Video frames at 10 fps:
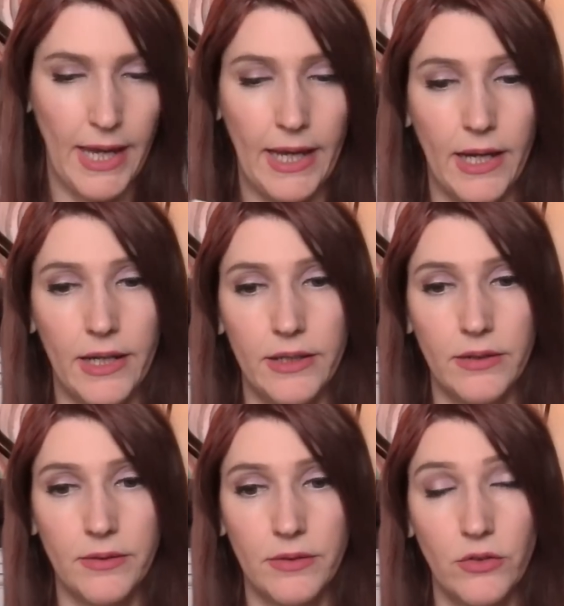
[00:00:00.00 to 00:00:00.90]

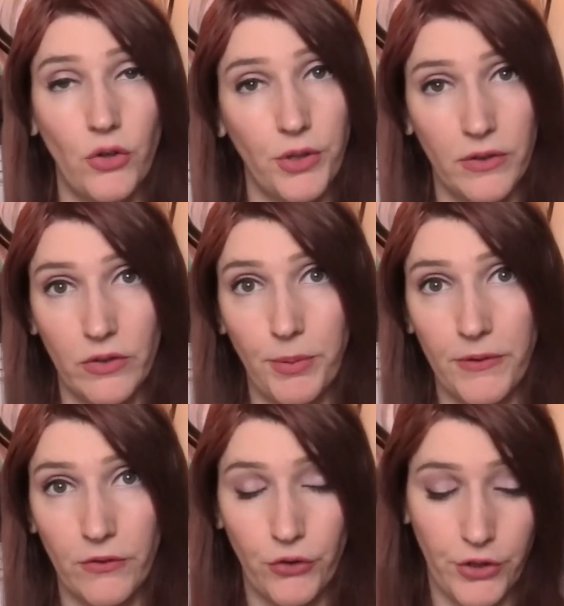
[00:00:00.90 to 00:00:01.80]
And don't let this
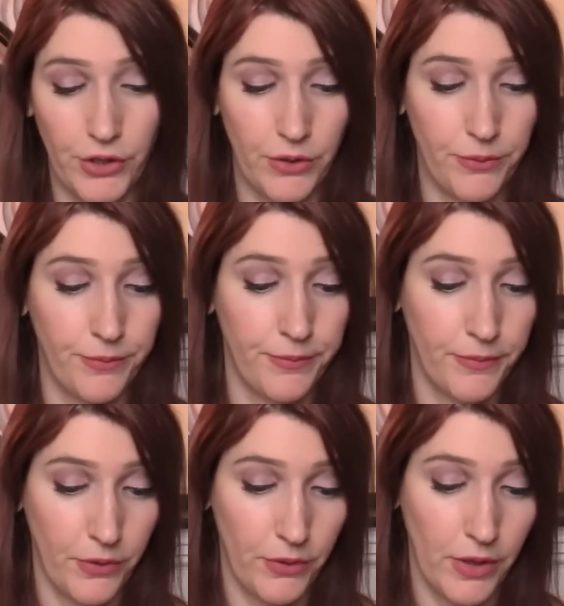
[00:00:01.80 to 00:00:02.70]
person trigger you,
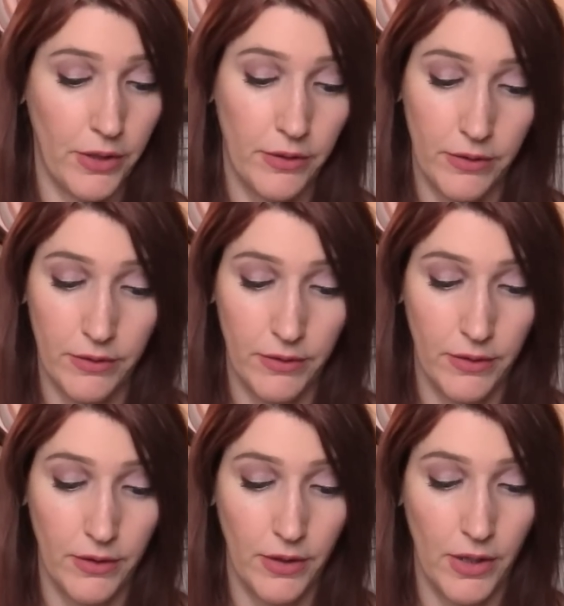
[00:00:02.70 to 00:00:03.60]
okay?
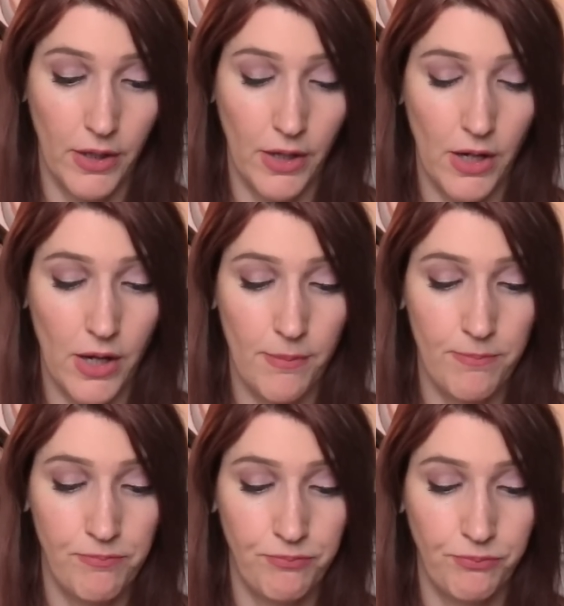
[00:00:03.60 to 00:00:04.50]

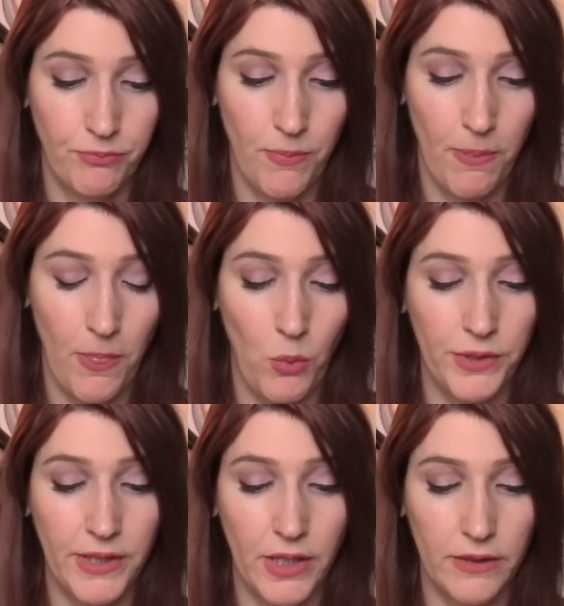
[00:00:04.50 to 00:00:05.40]
Um,
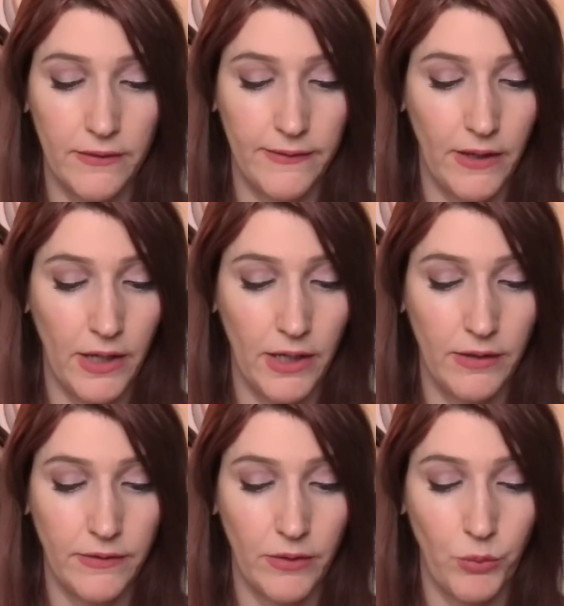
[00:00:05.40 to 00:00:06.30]
what they got to say
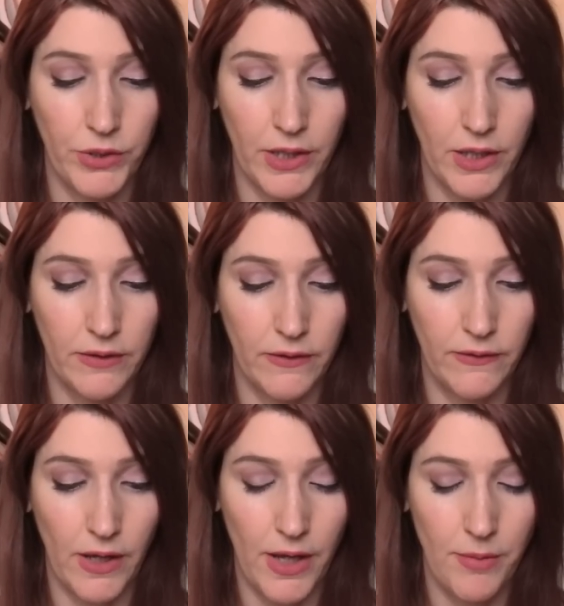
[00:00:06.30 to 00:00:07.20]
is what they got to
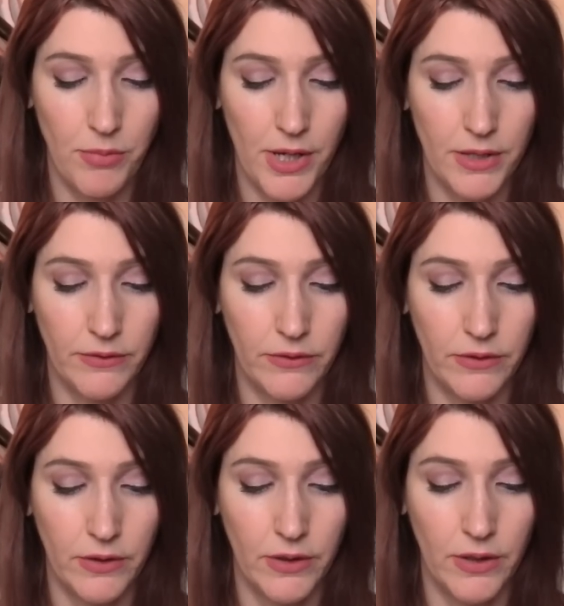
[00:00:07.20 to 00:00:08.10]
say, but
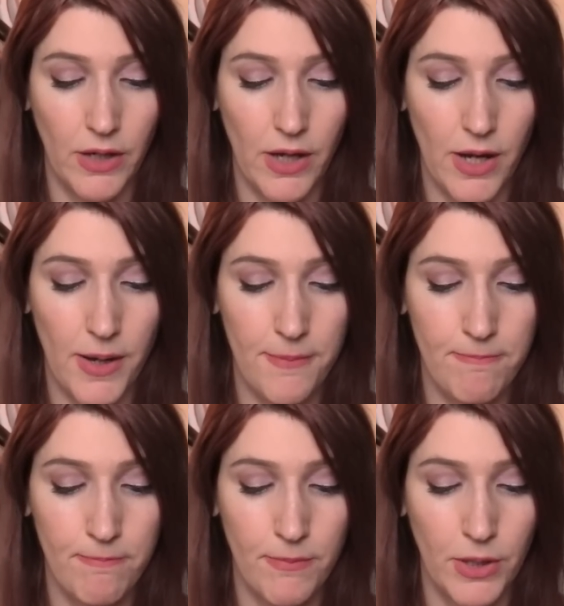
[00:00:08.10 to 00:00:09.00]

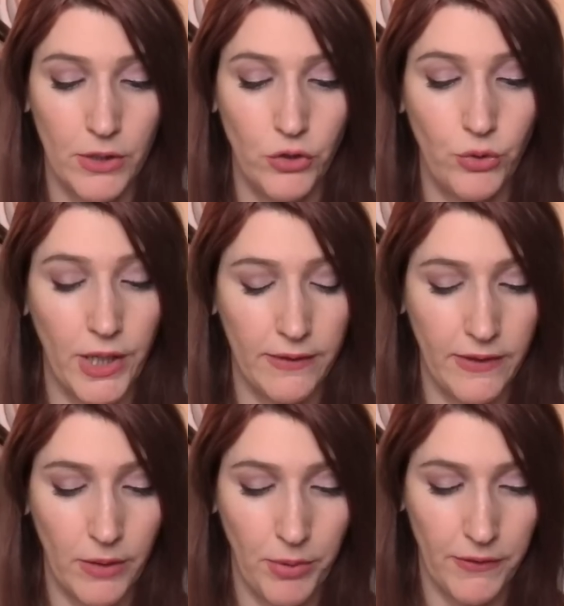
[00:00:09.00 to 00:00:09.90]
um, you can't
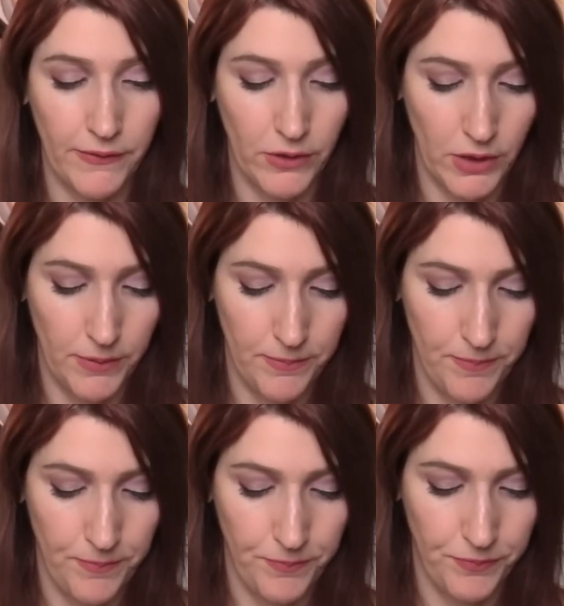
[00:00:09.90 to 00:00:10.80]
take it personally.
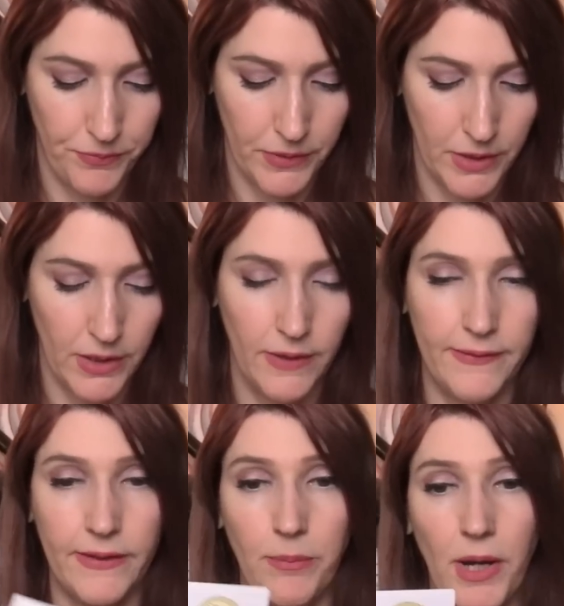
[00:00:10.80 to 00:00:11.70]

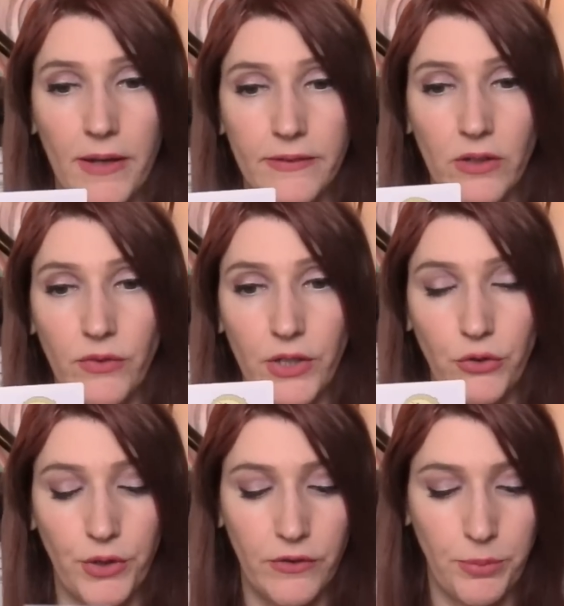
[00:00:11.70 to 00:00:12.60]
Stay positive in
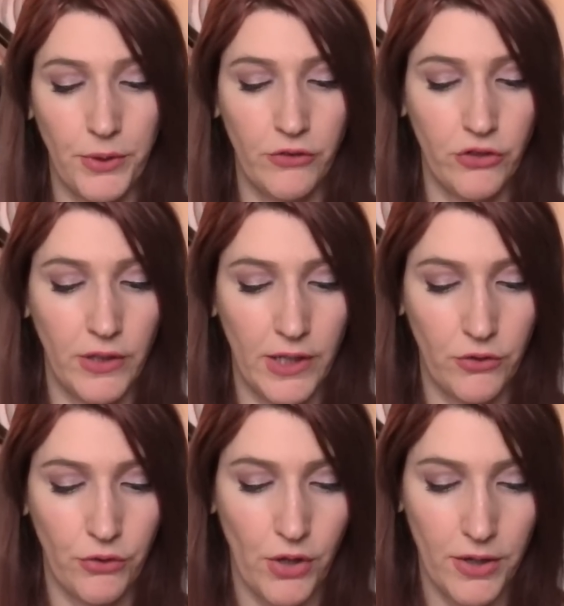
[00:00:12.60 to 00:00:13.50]
your inspiration and
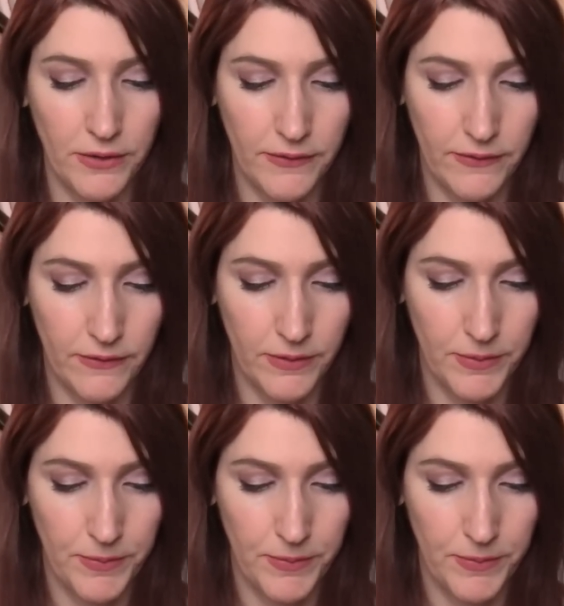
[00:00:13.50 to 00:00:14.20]
your thoughts.